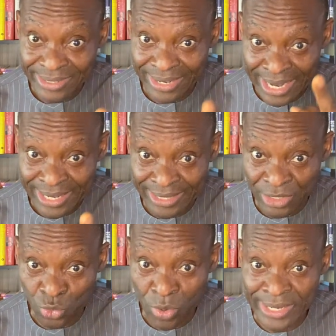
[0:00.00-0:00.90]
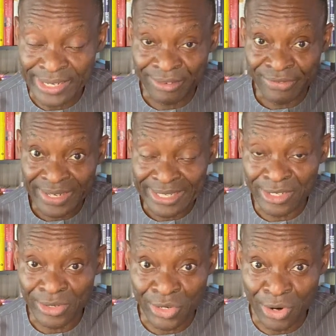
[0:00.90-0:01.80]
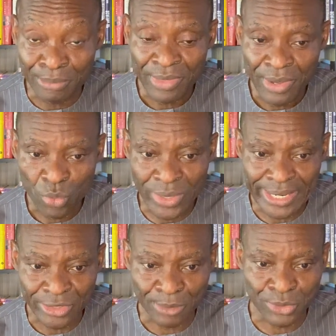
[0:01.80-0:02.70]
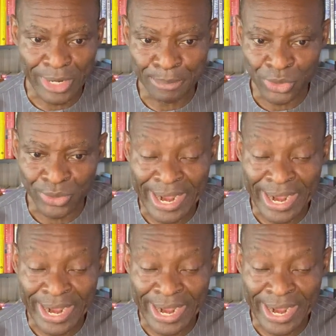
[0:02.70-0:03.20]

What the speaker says: Trade Ideas is one. Investing.com, which I subscribe to.